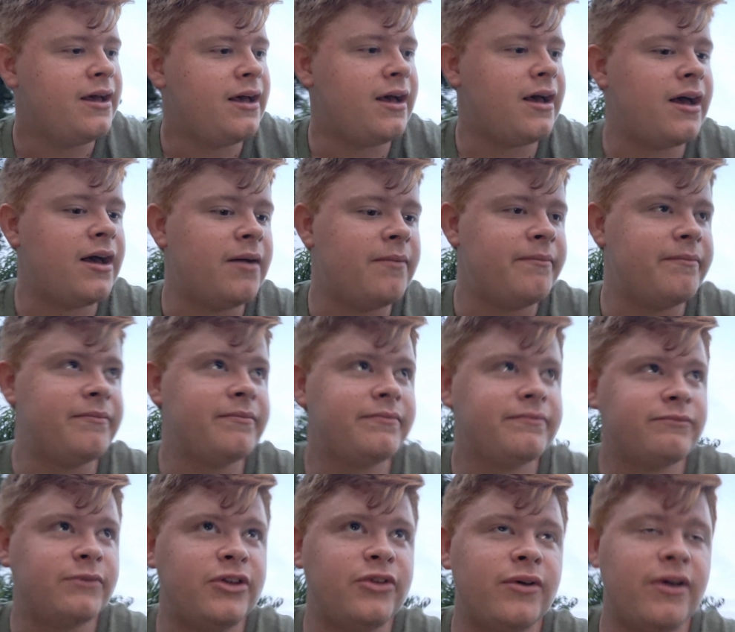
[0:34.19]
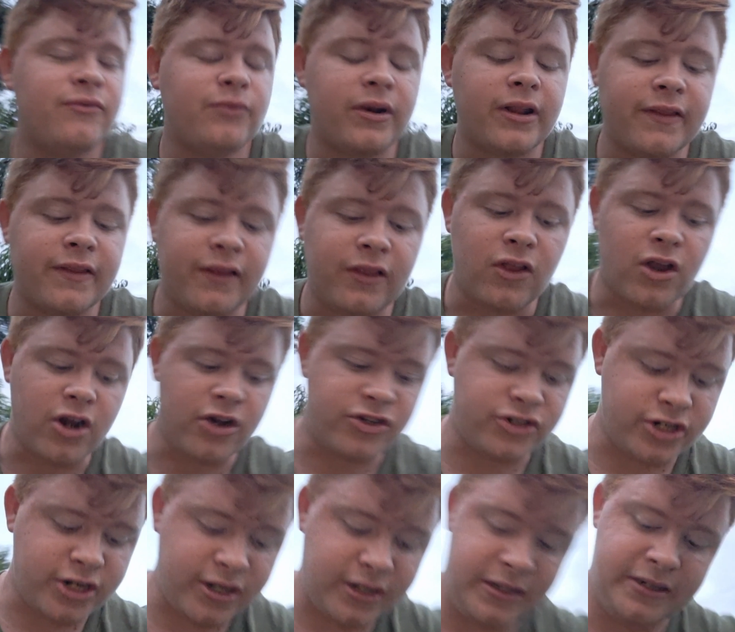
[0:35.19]
Um, we do have one of the
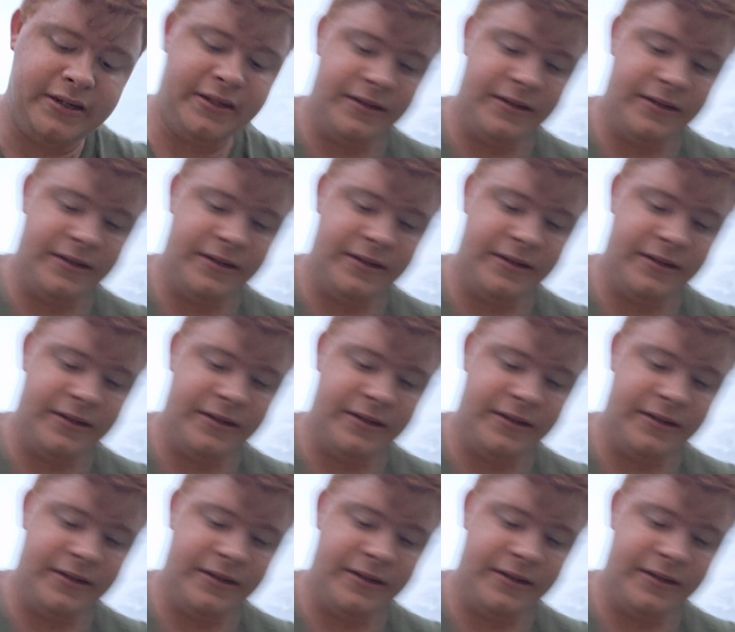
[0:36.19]
larger